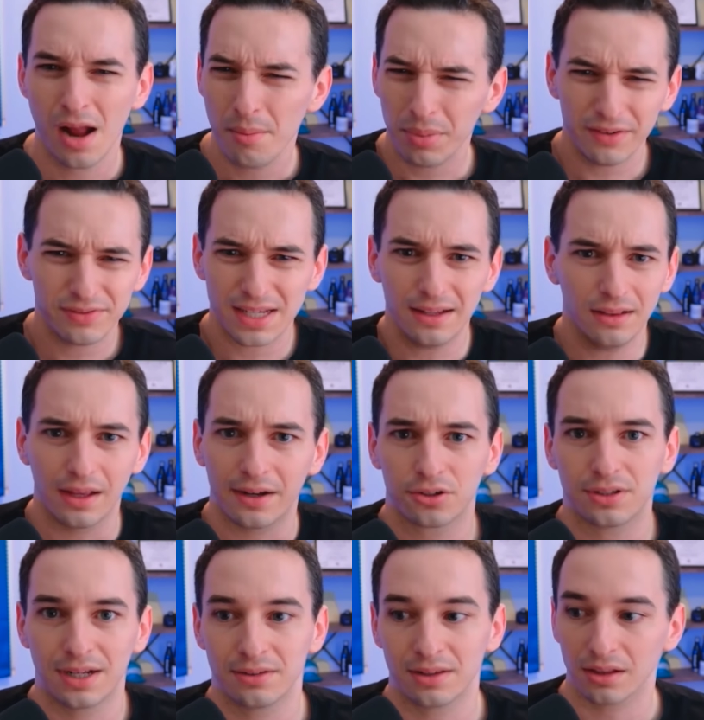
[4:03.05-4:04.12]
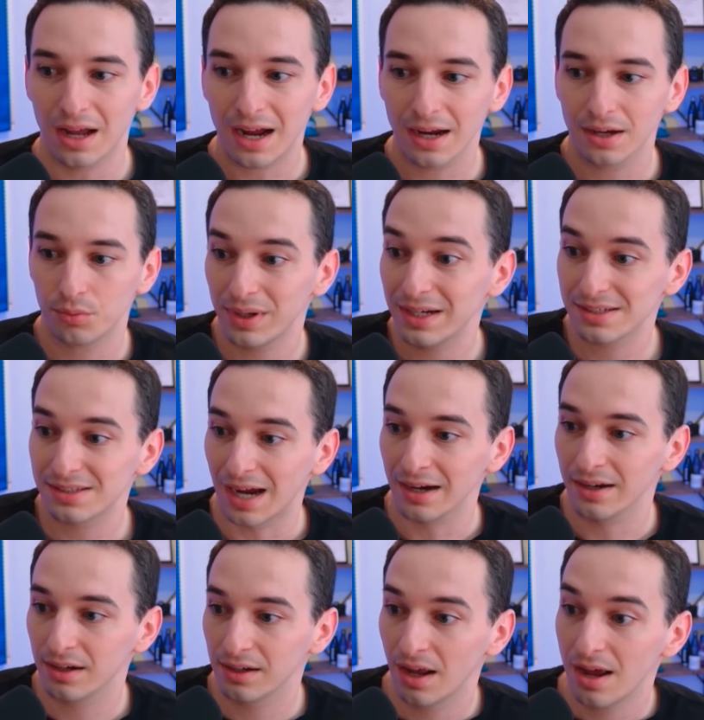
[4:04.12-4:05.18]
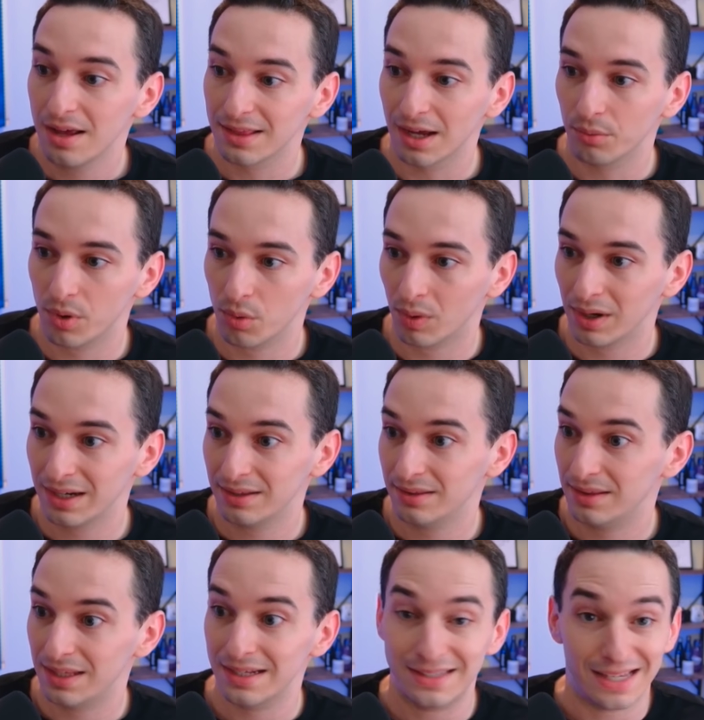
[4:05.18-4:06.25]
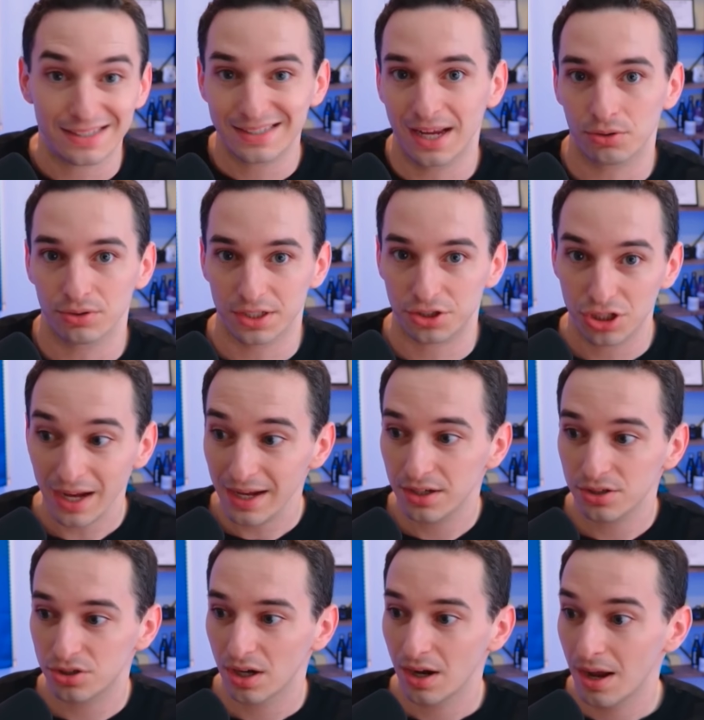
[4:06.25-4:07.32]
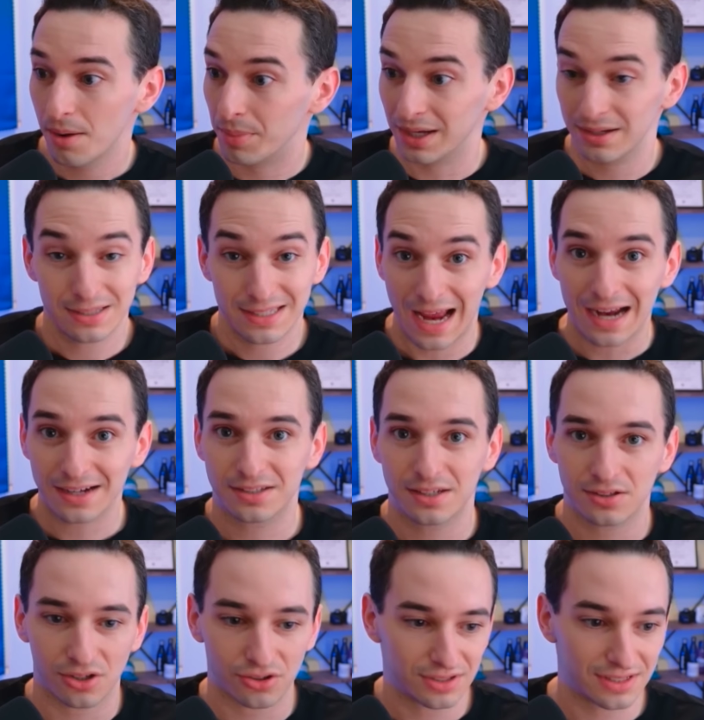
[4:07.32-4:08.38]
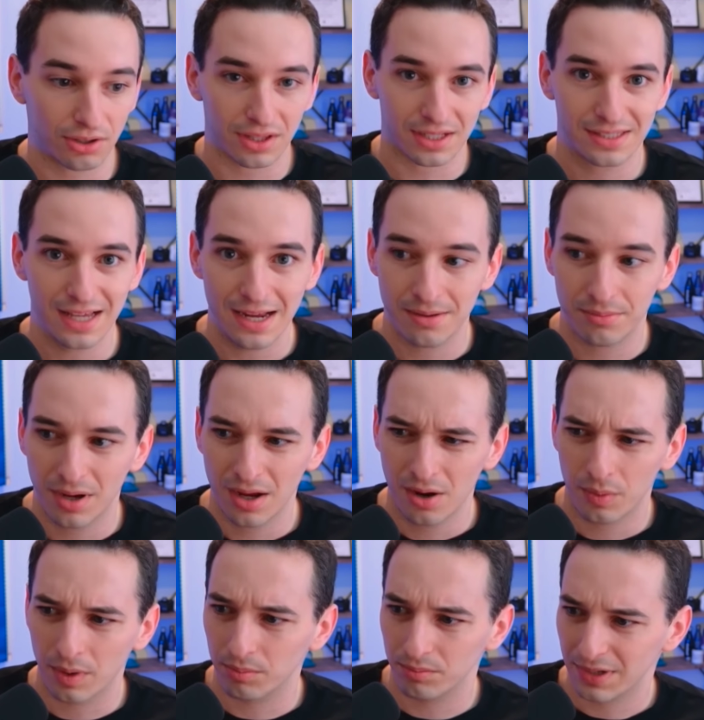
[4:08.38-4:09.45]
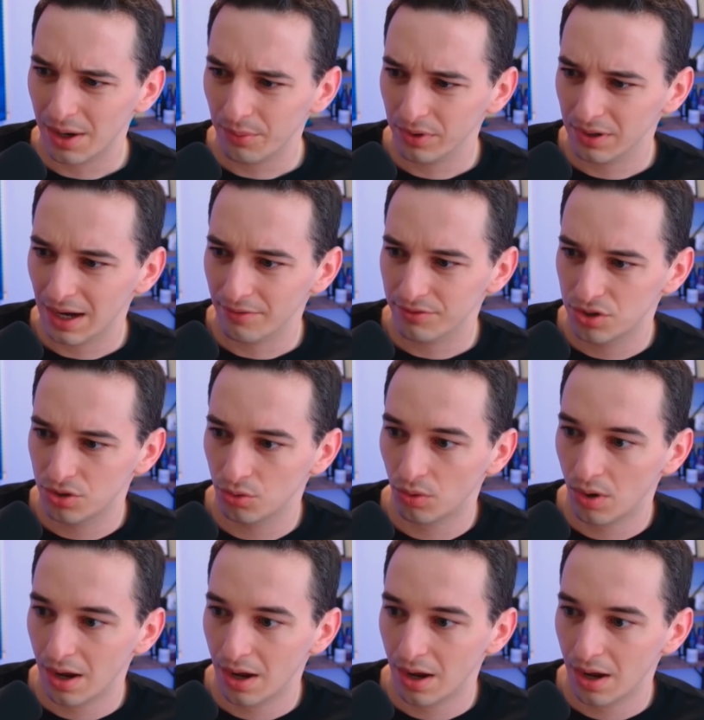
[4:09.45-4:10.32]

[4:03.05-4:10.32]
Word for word: But if, say, later down the line, we decided that we wanted the discount to change, but taxes are still the same, well, now we would have to